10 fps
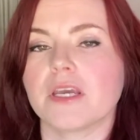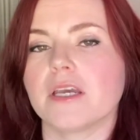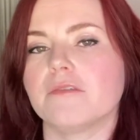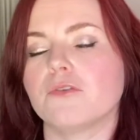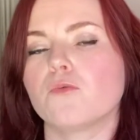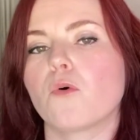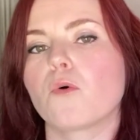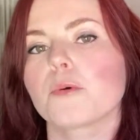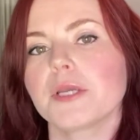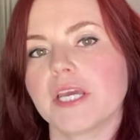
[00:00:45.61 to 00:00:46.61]
if you
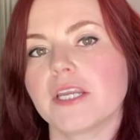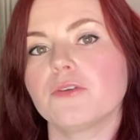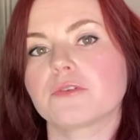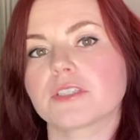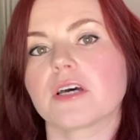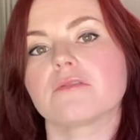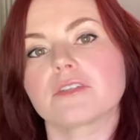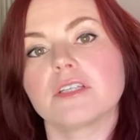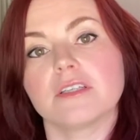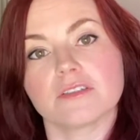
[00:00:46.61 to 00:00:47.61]
orient yourself
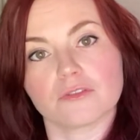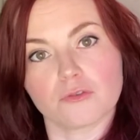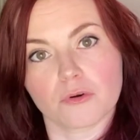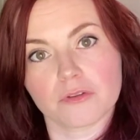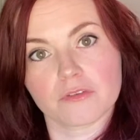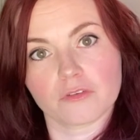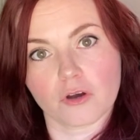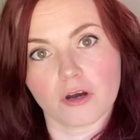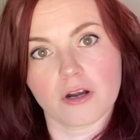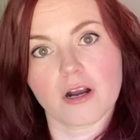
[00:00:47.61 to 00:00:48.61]
to this North
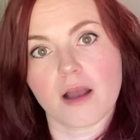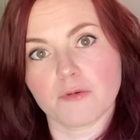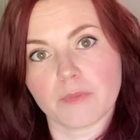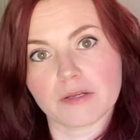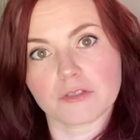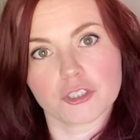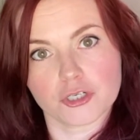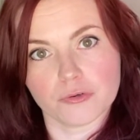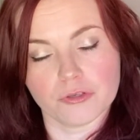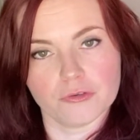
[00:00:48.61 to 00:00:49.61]
Star I'm about to
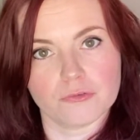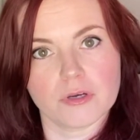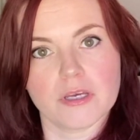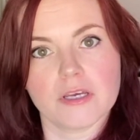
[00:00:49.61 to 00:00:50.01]
show you,